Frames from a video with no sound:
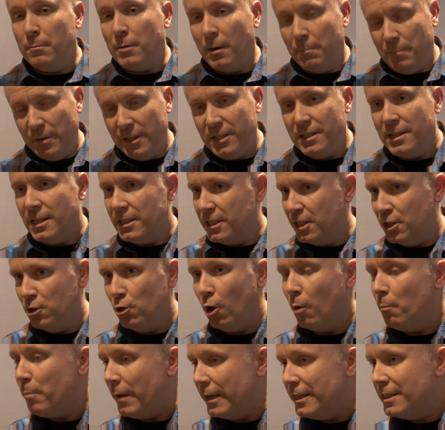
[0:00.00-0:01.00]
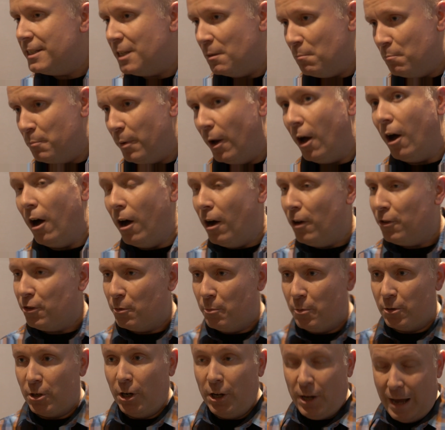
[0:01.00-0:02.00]
my business is not based in
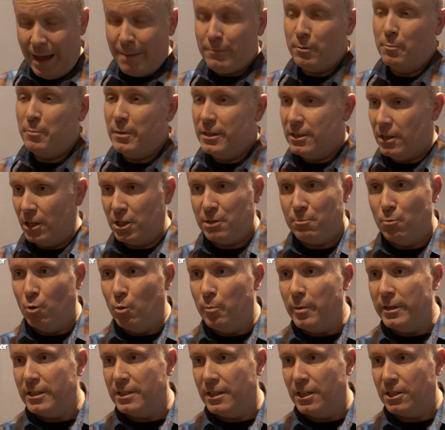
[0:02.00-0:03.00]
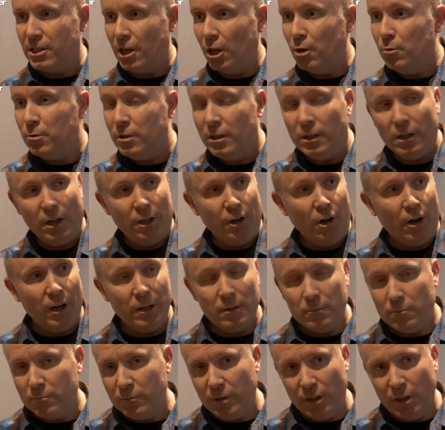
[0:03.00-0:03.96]
Bath, but I am a, a small business owner, and I,